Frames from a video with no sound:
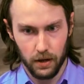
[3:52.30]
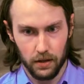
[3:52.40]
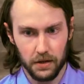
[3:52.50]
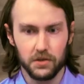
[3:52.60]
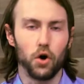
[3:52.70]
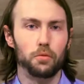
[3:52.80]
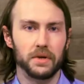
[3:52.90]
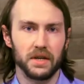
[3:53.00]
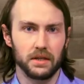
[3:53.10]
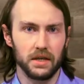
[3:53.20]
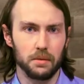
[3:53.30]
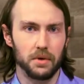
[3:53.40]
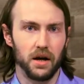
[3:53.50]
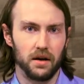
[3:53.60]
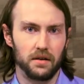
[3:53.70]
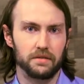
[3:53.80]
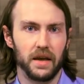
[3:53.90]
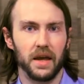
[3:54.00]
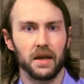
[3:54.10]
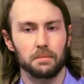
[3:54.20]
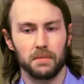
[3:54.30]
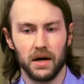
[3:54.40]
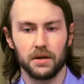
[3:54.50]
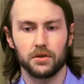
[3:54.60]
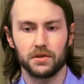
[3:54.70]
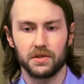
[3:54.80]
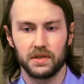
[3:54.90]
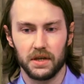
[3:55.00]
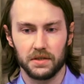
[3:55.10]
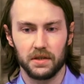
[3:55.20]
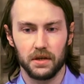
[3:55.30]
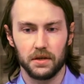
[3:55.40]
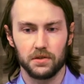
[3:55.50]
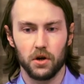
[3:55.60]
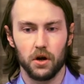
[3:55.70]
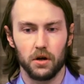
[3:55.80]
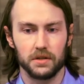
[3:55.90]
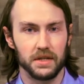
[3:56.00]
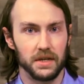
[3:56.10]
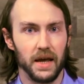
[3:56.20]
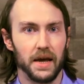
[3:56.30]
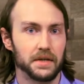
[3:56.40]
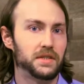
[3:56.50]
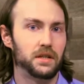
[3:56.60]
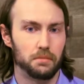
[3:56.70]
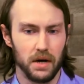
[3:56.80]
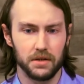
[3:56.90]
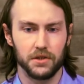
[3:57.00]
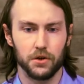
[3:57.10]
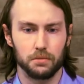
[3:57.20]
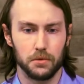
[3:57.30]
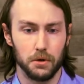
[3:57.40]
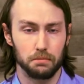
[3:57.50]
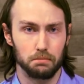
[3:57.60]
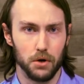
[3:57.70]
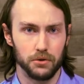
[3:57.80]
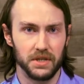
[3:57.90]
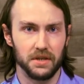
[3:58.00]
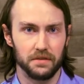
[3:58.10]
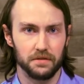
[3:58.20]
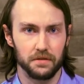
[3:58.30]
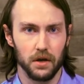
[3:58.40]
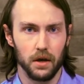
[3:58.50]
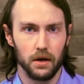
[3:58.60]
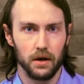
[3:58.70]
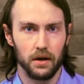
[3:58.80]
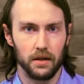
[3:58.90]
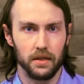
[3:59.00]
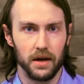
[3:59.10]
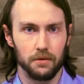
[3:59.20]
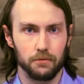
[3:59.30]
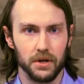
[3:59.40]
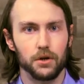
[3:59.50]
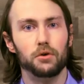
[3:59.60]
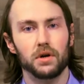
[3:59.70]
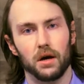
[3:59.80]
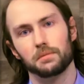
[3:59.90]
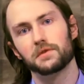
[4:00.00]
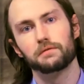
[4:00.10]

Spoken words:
This opening leap of a minor sixth is called an exclamatio motif that we know comes